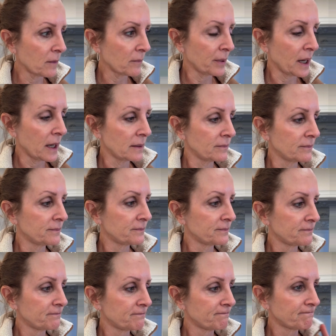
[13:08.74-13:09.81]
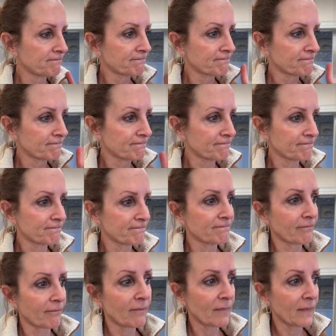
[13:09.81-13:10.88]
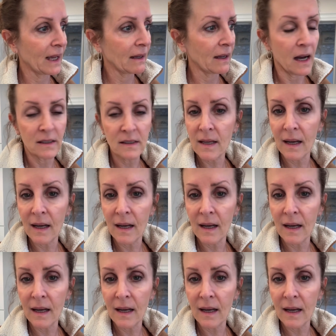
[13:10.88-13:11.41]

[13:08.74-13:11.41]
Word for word: God's got it handled. He does.